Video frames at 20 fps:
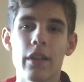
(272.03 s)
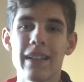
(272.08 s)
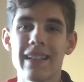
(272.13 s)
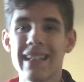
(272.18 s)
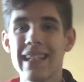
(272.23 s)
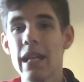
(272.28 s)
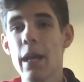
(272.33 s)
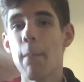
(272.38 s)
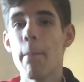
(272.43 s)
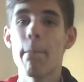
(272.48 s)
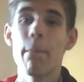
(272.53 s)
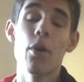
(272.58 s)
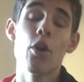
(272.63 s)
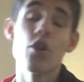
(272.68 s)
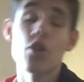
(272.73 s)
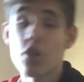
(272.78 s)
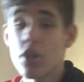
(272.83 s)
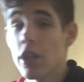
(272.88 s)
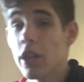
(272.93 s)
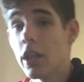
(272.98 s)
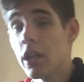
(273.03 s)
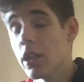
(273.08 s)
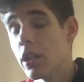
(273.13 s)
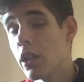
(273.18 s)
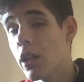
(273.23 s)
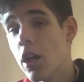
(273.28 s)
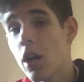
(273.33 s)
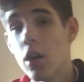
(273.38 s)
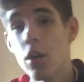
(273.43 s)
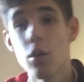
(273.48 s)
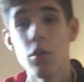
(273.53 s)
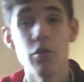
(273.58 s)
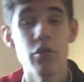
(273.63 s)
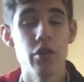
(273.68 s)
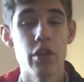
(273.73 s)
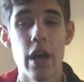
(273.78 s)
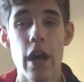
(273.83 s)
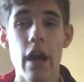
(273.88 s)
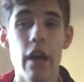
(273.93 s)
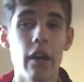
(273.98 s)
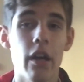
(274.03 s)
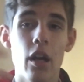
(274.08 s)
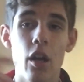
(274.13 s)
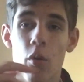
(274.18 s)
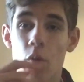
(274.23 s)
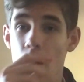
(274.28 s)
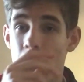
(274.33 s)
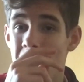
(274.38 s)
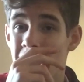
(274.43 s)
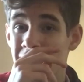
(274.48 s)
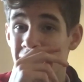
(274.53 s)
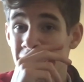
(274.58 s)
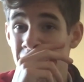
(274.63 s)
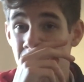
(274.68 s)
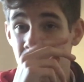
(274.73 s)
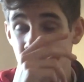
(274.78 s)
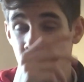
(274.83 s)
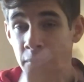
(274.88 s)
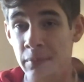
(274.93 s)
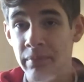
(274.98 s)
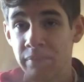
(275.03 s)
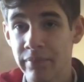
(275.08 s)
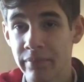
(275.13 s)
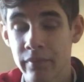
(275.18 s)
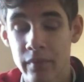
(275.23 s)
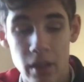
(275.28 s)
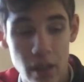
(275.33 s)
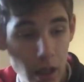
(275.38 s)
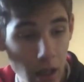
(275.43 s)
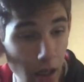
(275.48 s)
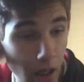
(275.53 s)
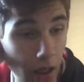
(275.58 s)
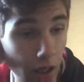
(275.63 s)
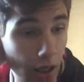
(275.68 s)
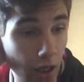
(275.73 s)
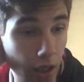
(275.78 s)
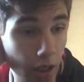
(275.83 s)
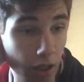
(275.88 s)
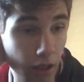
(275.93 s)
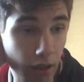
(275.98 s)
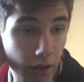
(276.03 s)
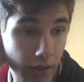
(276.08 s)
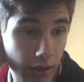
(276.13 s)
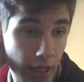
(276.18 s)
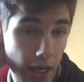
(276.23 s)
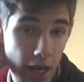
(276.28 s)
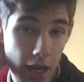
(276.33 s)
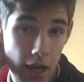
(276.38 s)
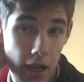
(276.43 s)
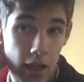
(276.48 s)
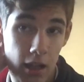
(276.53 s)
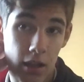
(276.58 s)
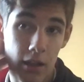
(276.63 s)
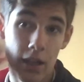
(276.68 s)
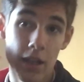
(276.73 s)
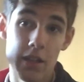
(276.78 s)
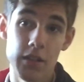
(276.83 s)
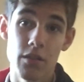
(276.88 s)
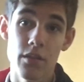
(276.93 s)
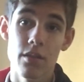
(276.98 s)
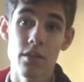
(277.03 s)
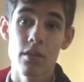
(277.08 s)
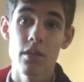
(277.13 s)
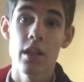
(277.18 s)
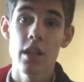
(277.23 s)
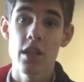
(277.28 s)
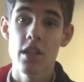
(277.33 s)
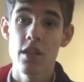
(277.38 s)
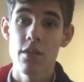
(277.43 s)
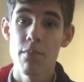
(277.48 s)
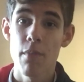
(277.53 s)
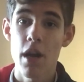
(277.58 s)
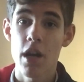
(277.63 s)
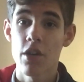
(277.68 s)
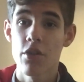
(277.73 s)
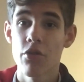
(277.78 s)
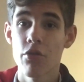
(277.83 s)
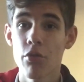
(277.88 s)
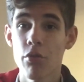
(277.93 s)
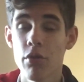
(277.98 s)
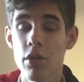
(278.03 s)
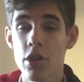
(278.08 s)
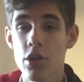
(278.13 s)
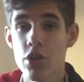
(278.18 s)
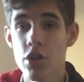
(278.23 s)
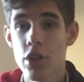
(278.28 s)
keep pushing it, you know, share it or whatever. Yeah, let's smash through this